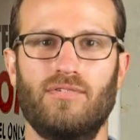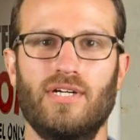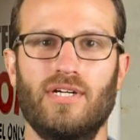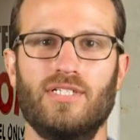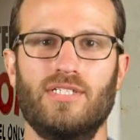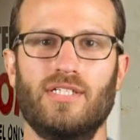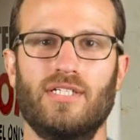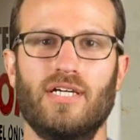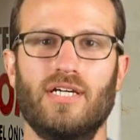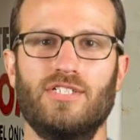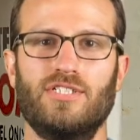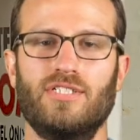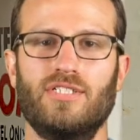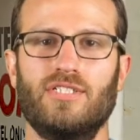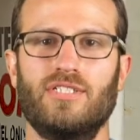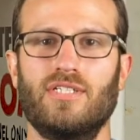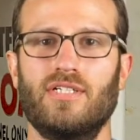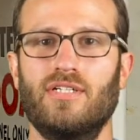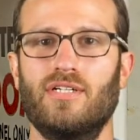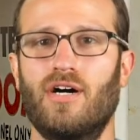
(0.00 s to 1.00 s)
Racing
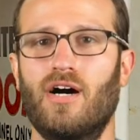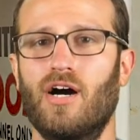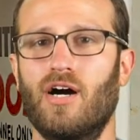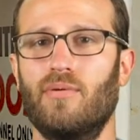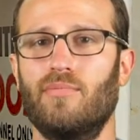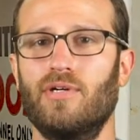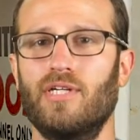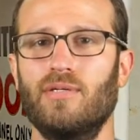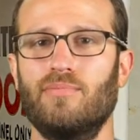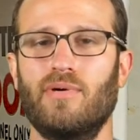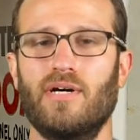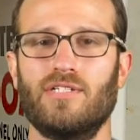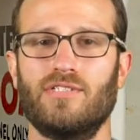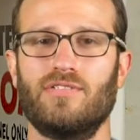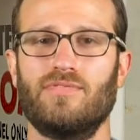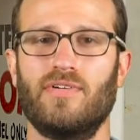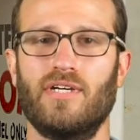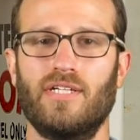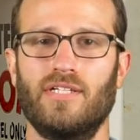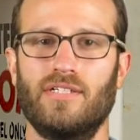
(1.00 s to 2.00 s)
Engines in Harmony,
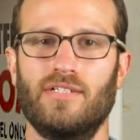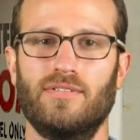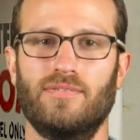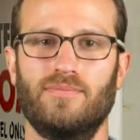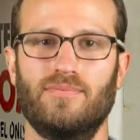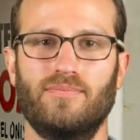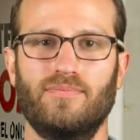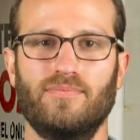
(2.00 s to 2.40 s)
Pennsylvania.